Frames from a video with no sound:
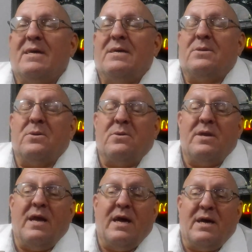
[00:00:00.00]
so,
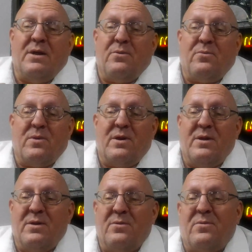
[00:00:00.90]
yeah, it is what it
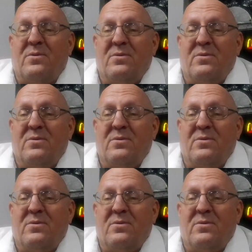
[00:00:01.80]
is.